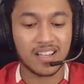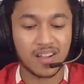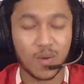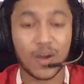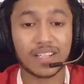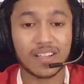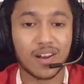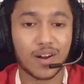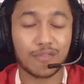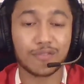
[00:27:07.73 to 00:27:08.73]
quite a
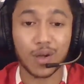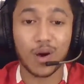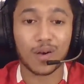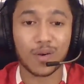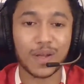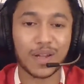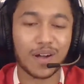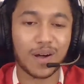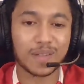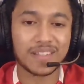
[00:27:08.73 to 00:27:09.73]
lot of talk going
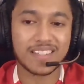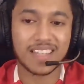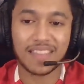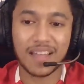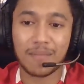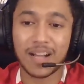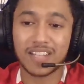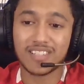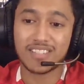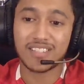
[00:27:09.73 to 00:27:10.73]
around saying that
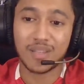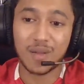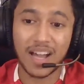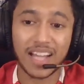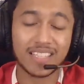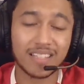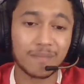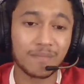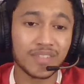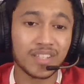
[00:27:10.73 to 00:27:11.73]
Manchester
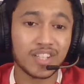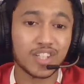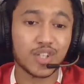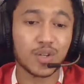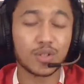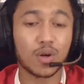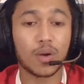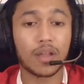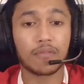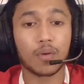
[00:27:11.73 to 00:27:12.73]
United should go
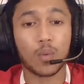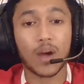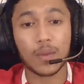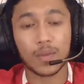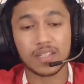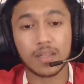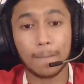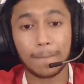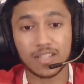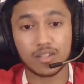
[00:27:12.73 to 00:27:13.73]
in for
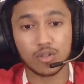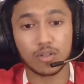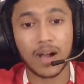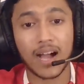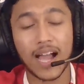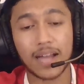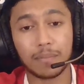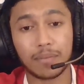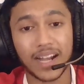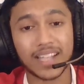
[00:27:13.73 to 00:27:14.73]
Yves Bissouma
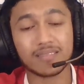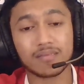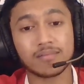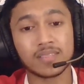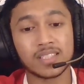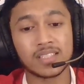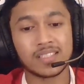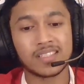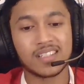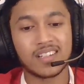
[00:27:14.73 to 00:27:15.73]
at Brighton.
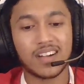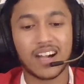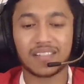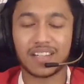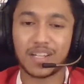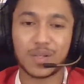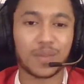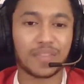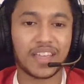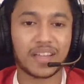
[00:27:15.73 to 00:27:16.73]
I really
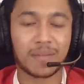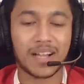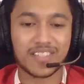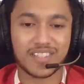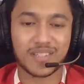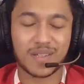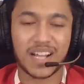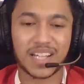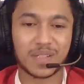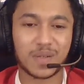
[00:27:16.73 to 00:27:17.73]
don't think Manchester
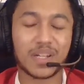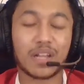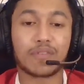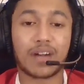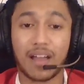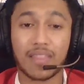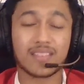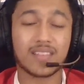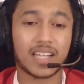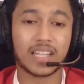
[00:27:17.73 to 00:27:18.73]
United going in for another
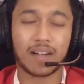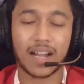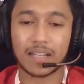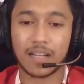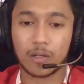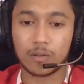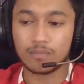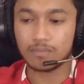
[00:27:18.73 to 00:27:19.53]
signing right now.